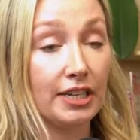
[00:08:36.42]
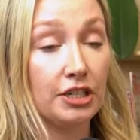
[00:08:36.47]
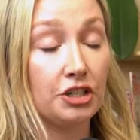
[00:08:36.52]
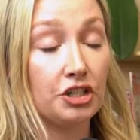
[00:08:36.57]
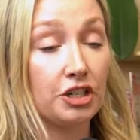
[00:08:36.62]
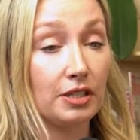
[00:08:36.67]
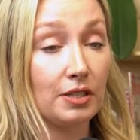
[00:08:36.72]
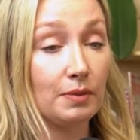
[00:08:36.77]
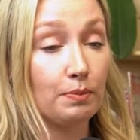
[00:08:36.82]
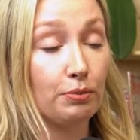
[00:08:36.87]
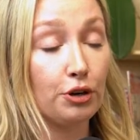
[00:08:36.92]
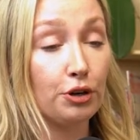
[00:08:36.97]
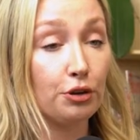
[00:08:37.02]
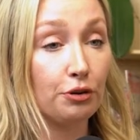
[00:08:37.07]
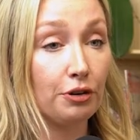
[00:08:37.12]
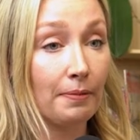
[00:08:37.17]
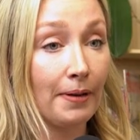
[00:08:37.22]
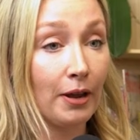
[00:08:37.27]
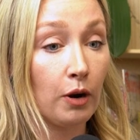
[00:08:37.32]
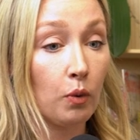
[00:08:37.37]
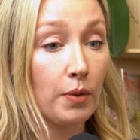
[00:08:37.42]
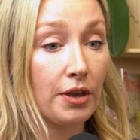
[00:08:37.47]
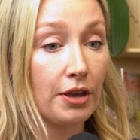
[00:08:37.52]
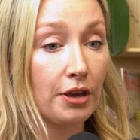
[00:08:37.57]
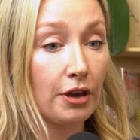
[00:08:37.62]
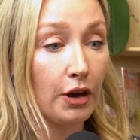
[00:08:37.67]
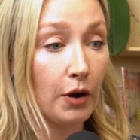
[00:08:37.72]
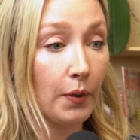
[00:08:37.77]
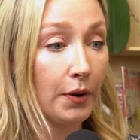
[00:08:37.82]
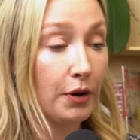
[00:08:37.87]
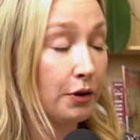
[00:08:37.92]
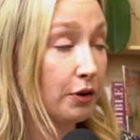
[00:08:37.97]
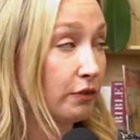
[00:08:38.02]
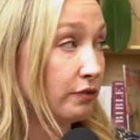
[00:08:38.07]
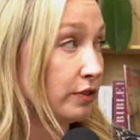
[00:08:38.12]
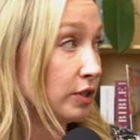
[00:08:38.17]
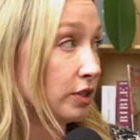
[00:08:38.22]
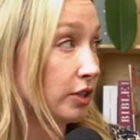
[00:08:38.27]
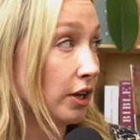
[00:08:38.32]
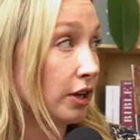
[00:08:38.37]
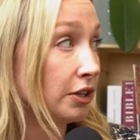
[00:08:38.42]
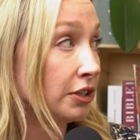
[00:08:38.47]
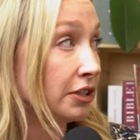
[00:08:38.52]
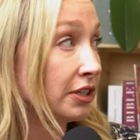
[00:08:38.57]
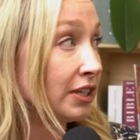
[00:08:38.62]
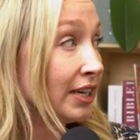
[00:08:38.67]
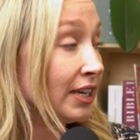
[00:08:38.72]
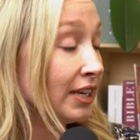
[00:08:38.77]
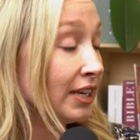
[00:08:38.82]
that just broke about a week ago. I don't know if you saw